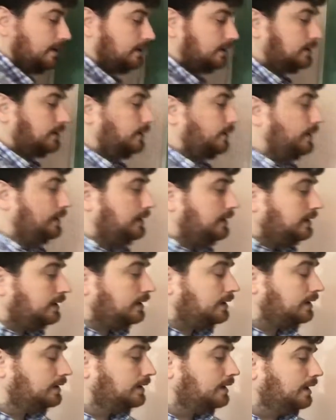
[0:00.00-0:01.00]
So
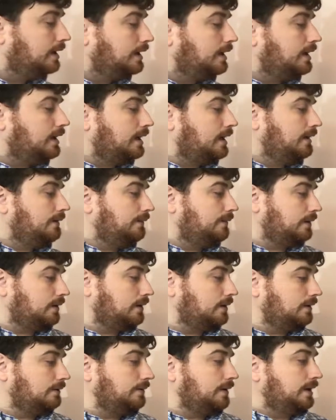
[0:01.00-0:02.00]
indeed, f
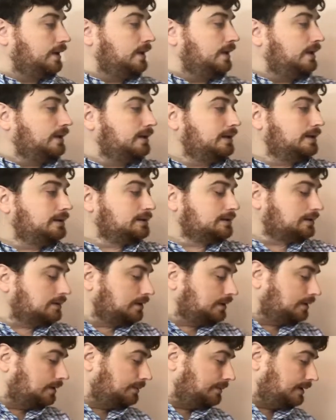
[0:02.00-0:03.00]
of this
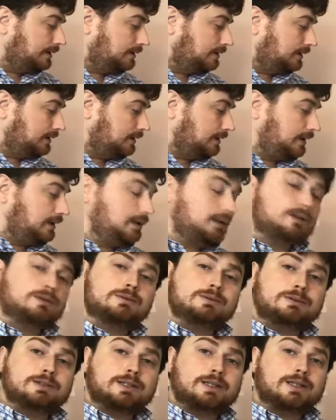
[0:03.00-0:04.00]
term is indeed
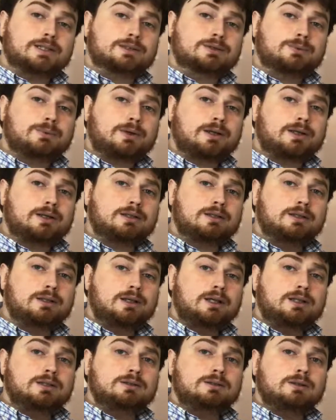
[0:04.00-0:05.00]
equal to xy.
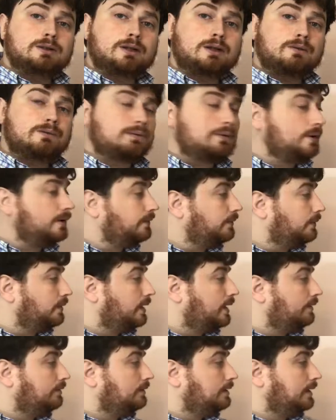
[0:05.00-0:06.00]
So therefore,
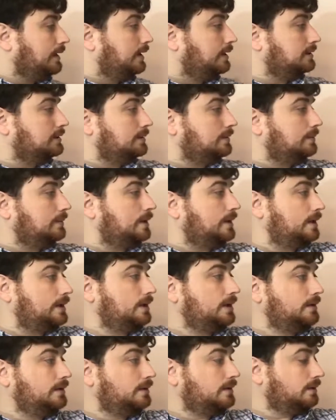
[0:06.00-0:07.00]
for every x and y
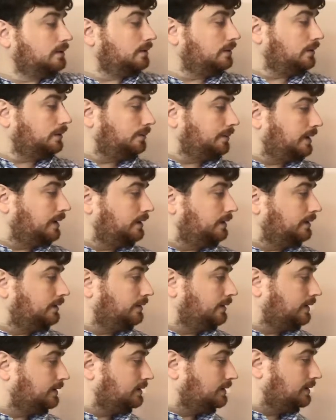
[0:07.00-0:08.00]
in the codomain,
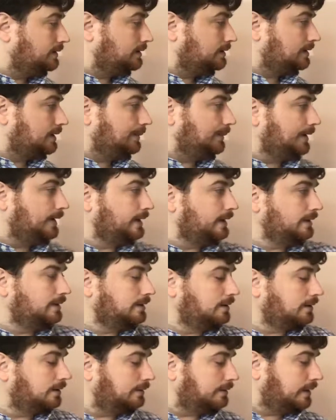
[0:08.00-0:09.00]
there exists something in
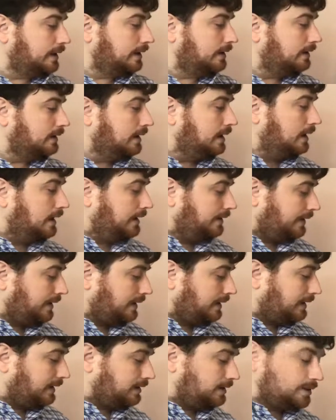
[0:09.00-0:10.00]
the domain
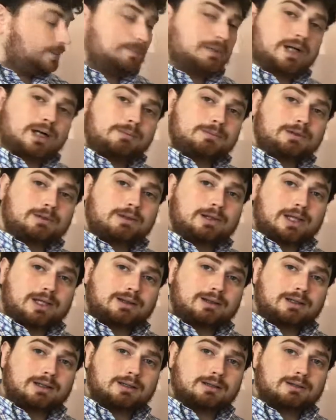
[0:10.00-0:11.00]
that gets mapped to
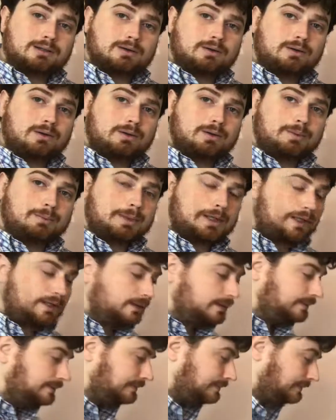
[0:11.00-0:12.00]
that thing in the
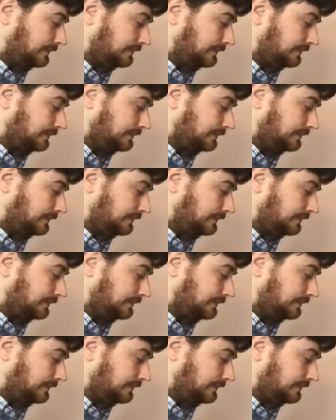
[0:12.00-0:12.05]
codomain.